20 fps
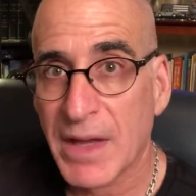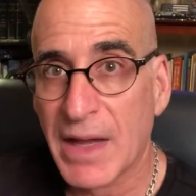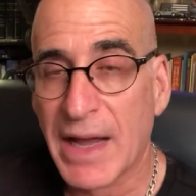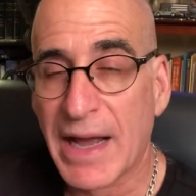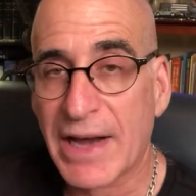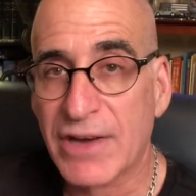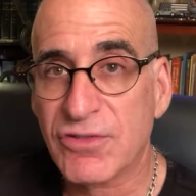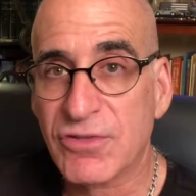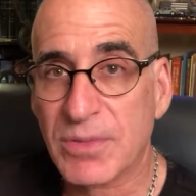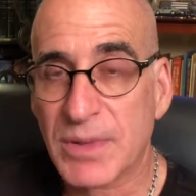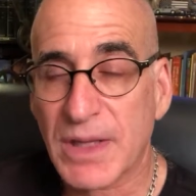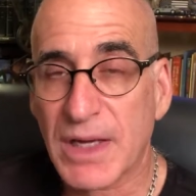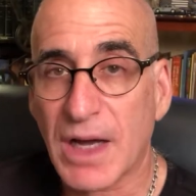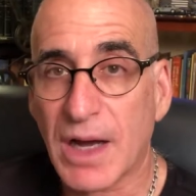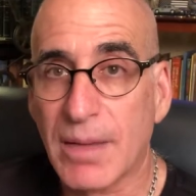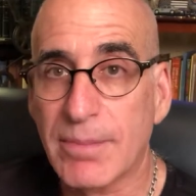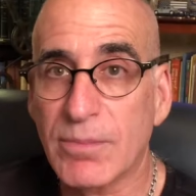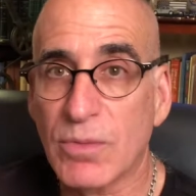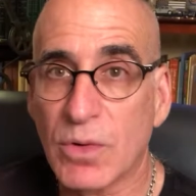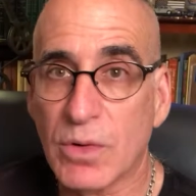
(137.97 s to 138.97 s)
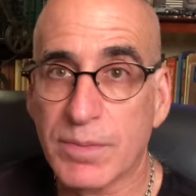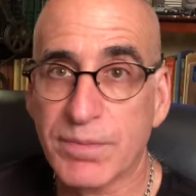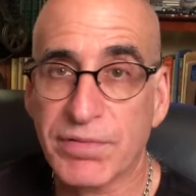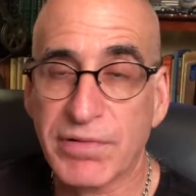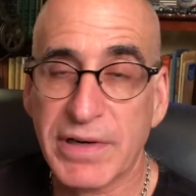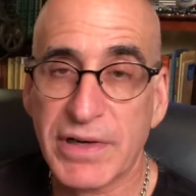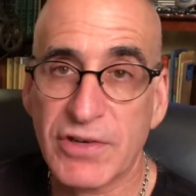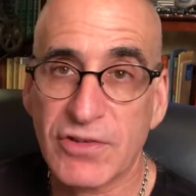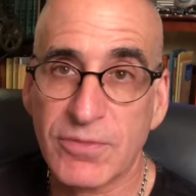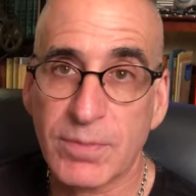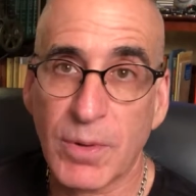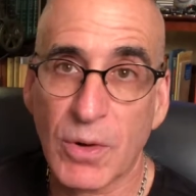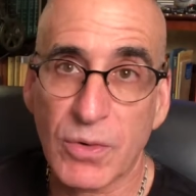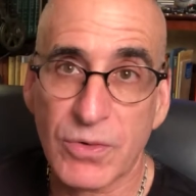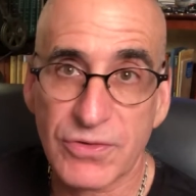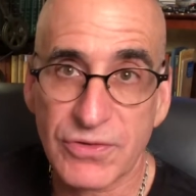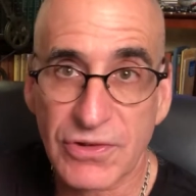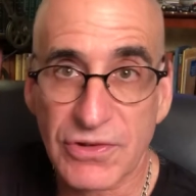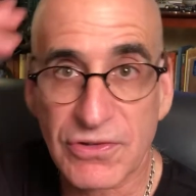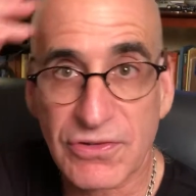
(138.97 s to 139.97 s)
Actually, I'm more
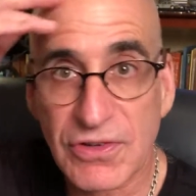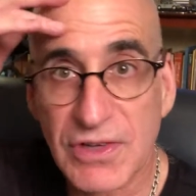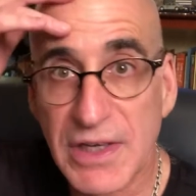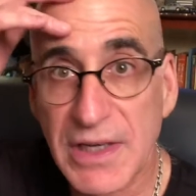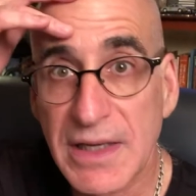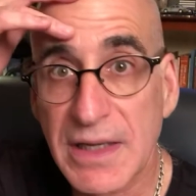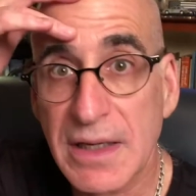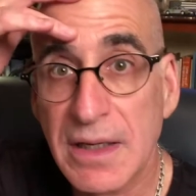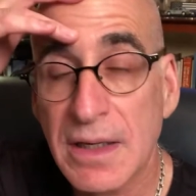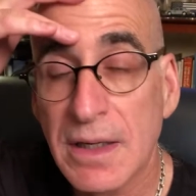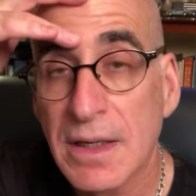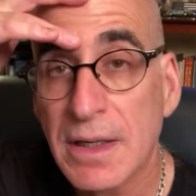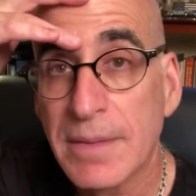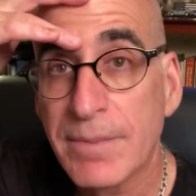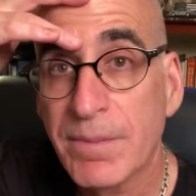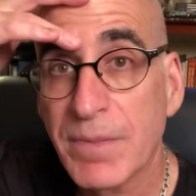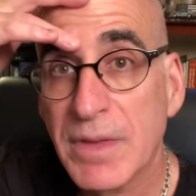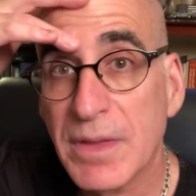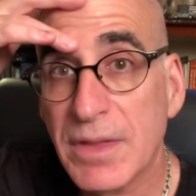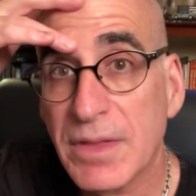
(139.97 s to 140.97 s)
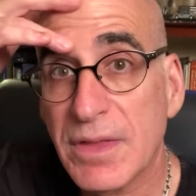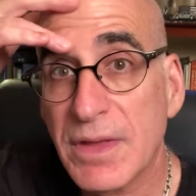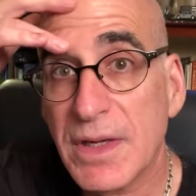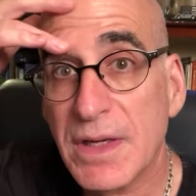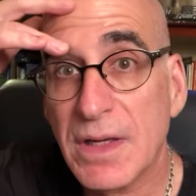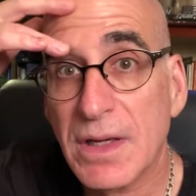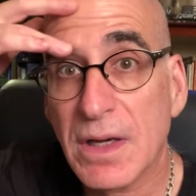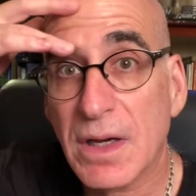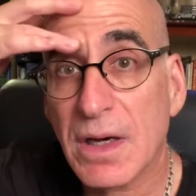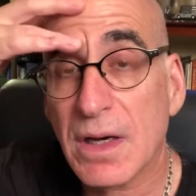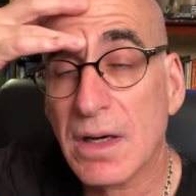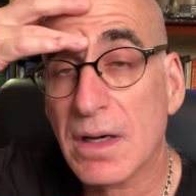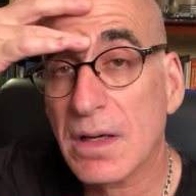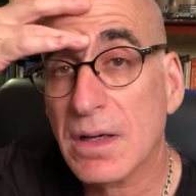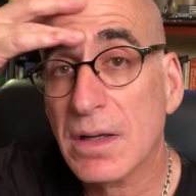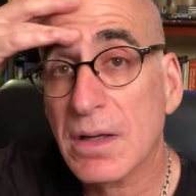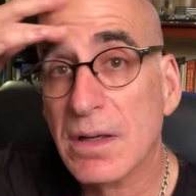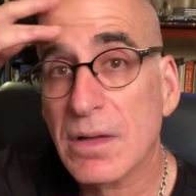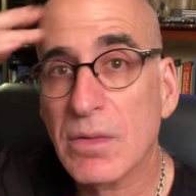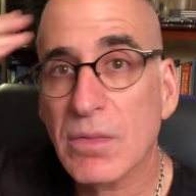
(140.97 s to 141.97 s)
predisposed to see the
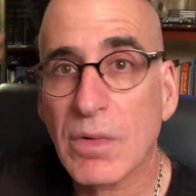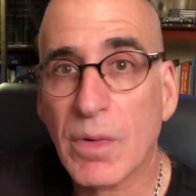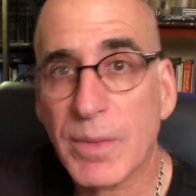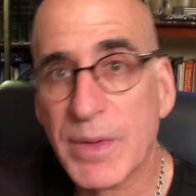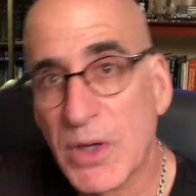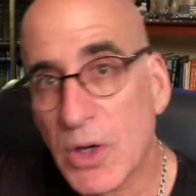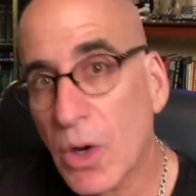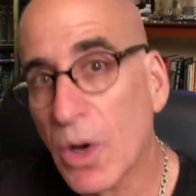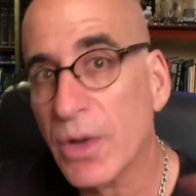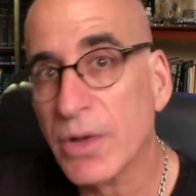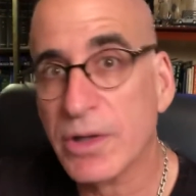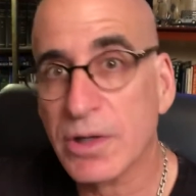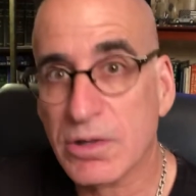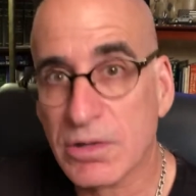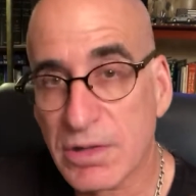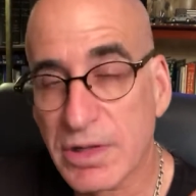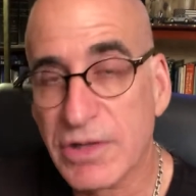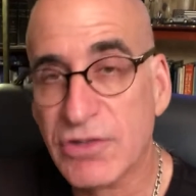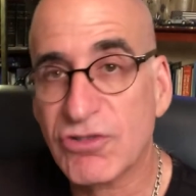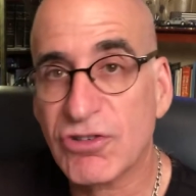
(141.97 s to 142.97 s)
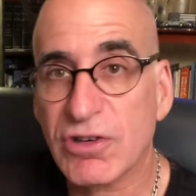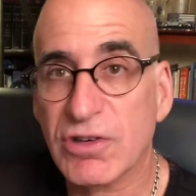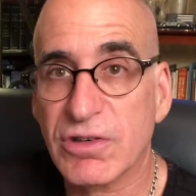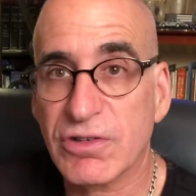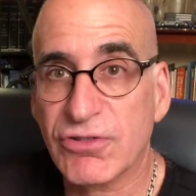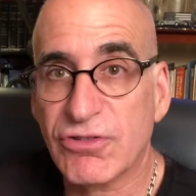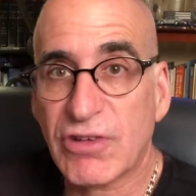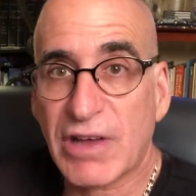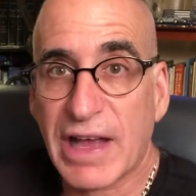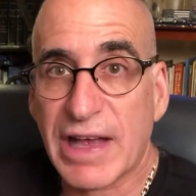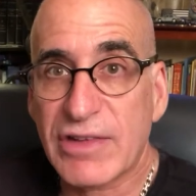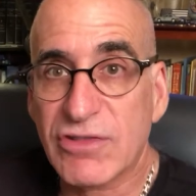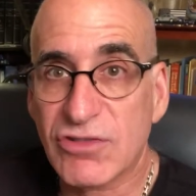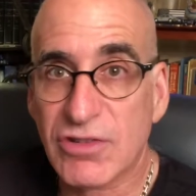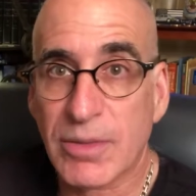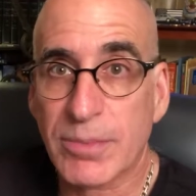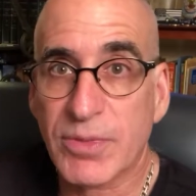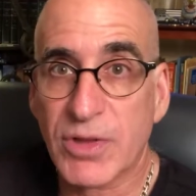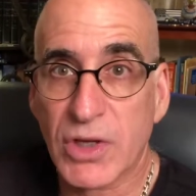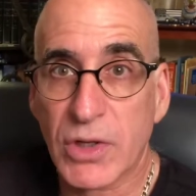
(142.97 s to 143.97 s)
what we call the early church as
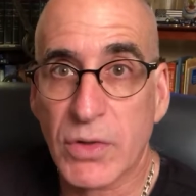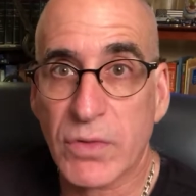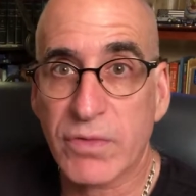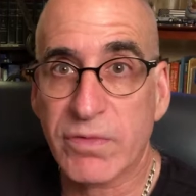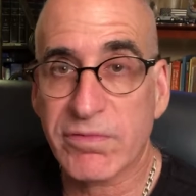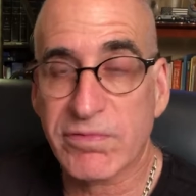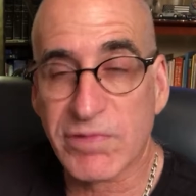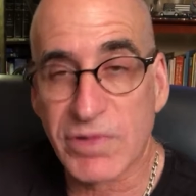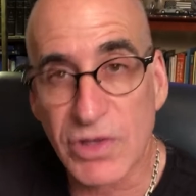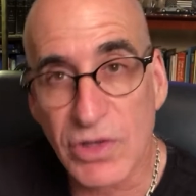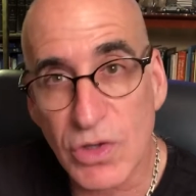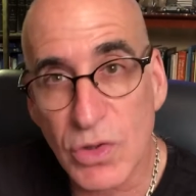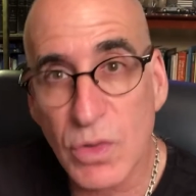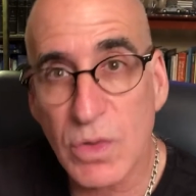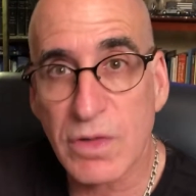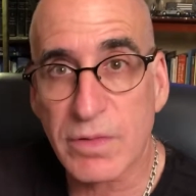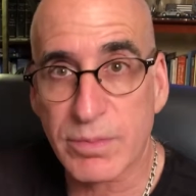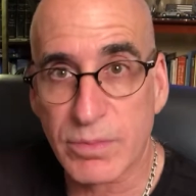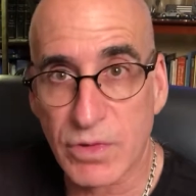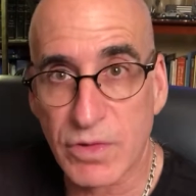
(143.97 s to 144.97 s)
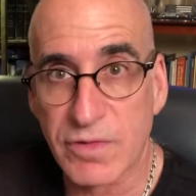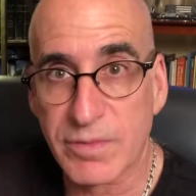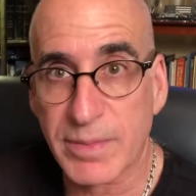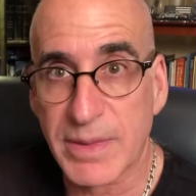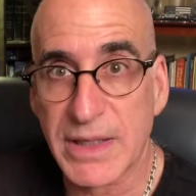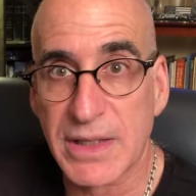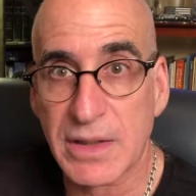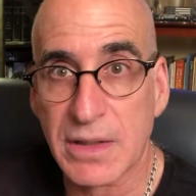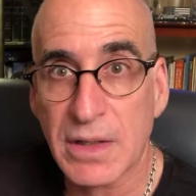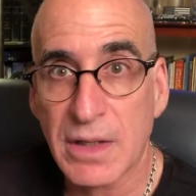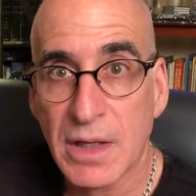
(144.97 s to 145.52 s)
something of a renewal movement